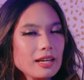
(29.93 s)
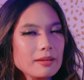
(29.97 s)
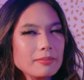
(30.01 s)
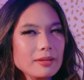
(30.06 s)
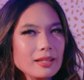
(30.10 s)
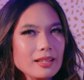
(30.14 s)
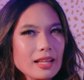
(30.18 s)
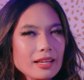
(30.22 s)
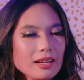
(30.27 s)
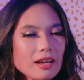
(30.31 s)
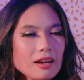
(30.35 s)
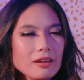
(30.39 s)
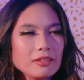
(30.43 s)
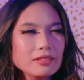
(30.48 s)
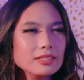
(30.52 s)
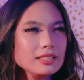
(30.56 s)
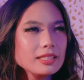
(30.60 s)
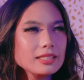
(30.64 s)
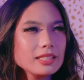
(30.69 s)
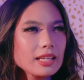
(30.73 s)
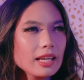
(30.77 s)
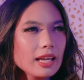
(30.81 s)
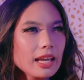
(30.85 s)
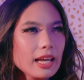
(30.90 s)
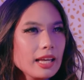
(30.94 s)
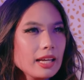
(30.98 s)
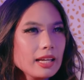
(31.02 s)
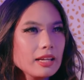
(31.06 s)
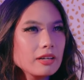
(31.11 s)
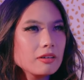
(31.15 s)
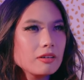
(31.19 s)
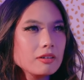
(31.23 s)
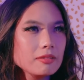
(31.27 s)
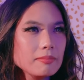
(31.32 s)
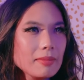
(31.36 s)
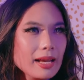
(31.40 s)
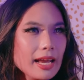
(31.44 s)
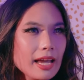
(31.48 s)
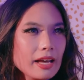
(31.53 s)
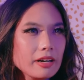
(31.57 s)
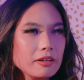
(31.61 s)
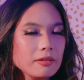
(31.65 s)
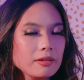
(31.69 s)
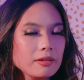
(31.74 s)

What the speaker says: I'd be like, oh, it's this 80-year-old man who